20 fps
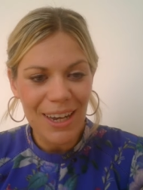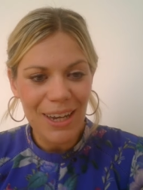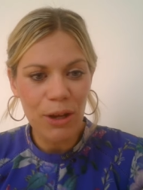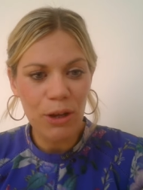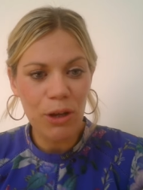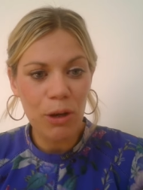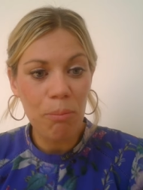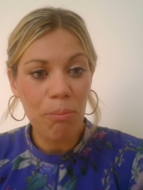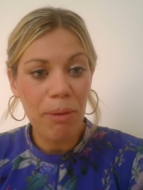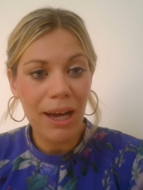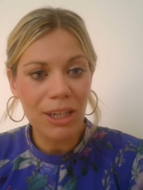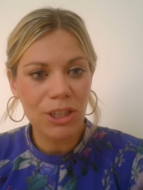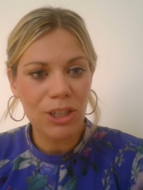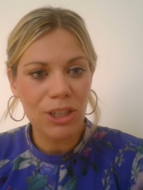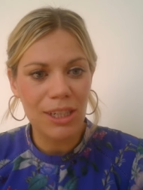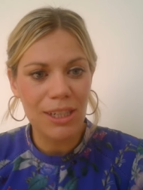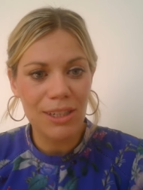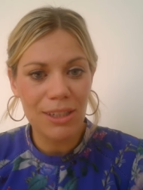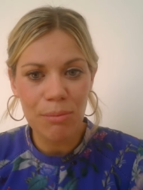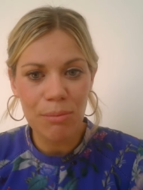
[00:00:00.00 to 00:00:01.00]
You know,
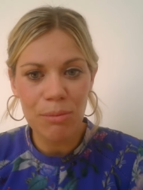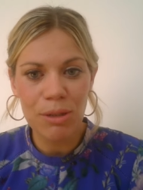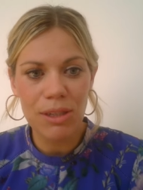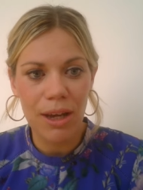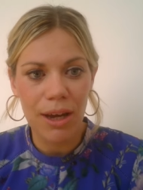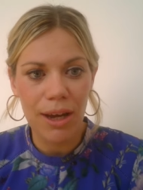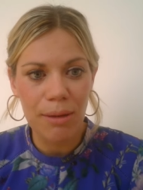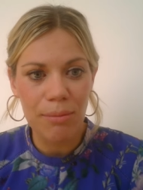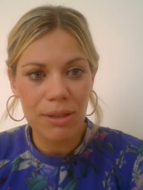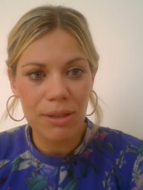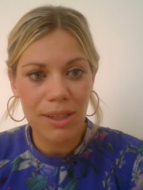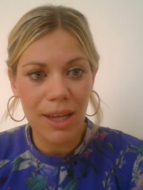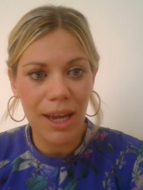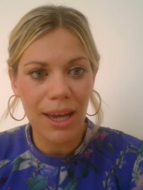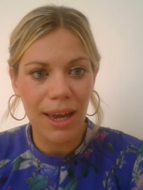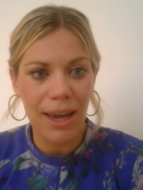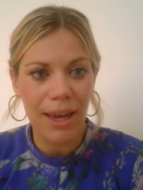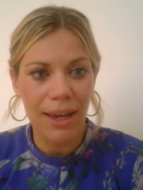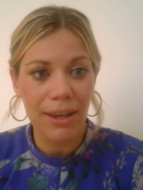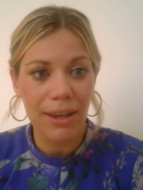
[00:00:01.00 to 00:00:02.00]
compassion is sometimes
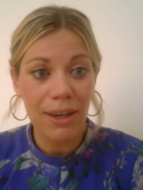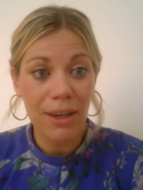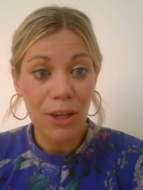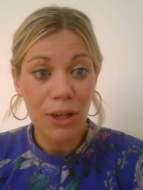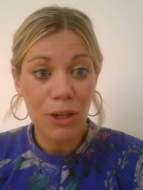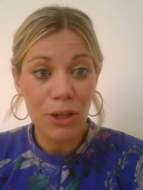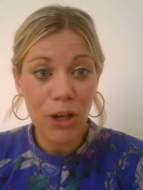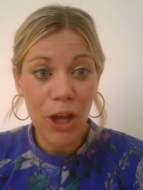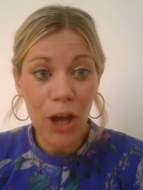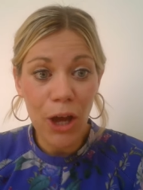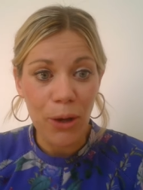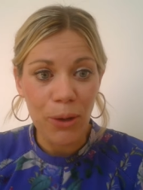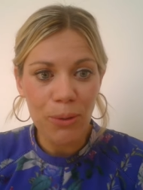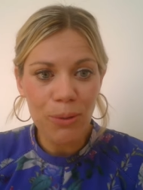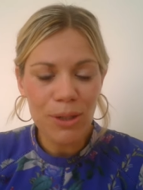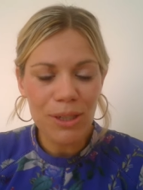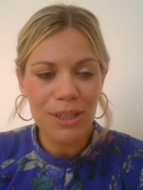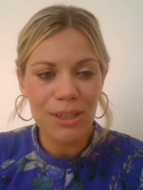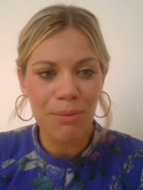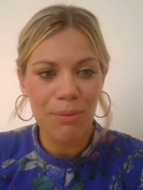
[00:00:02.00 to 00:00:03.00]
saying
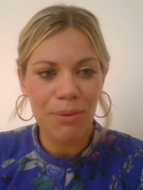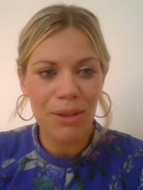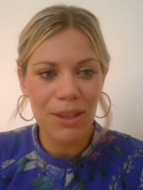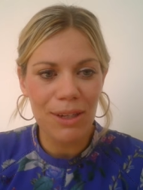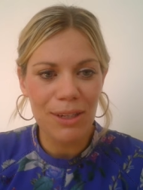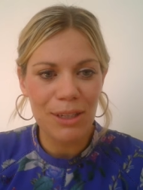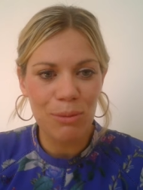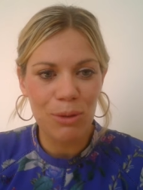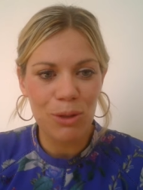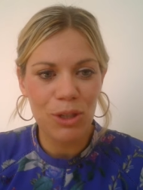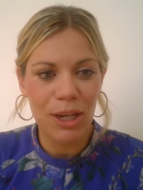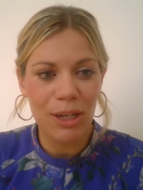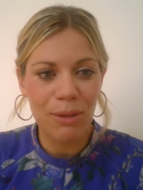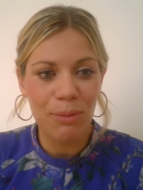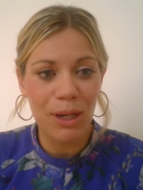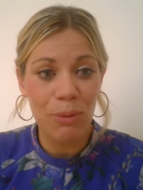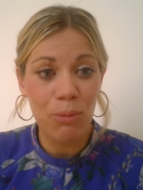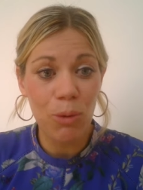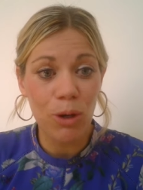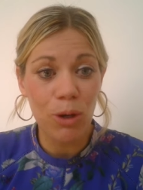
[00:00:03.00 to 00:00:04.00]
no to something that someone
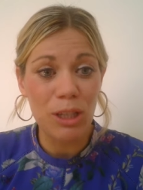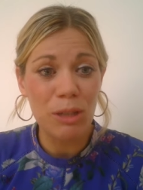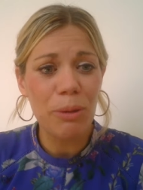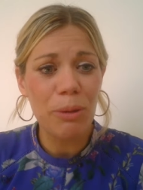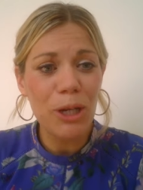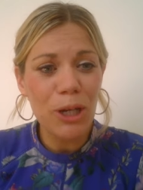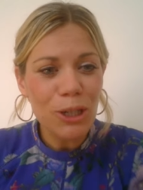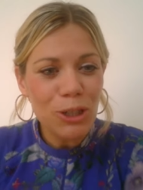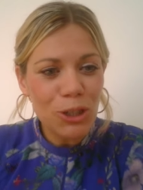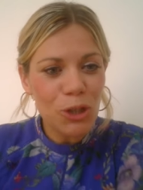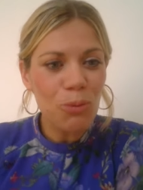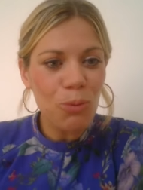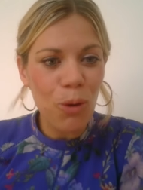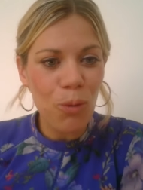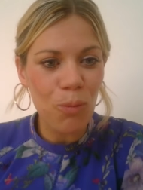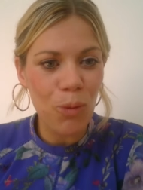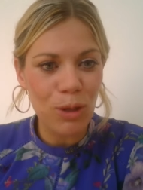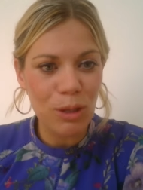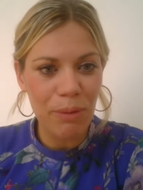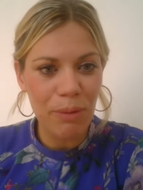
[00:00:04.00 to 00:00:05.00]
genuinely wants because you
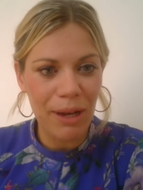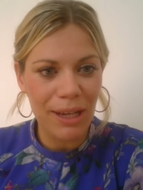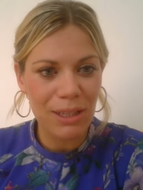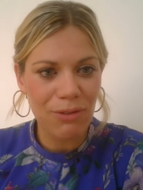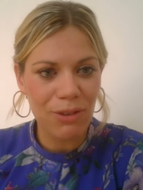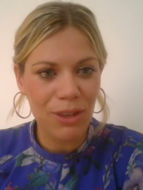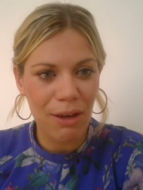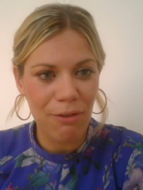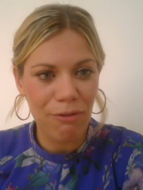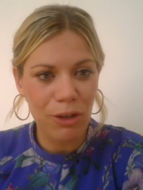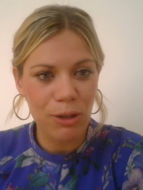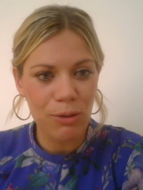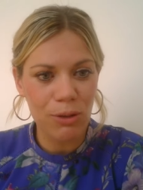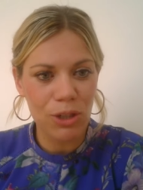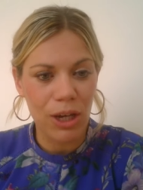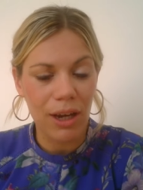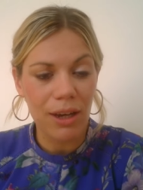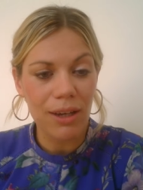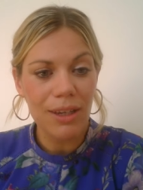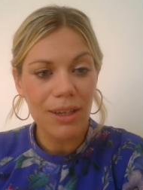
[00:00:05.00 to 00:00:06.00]
want what's best for their
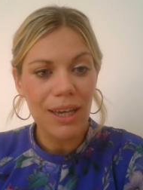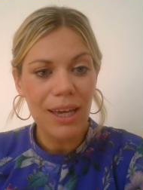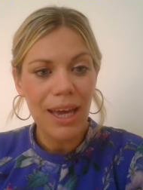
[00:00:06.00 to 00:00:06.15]
future.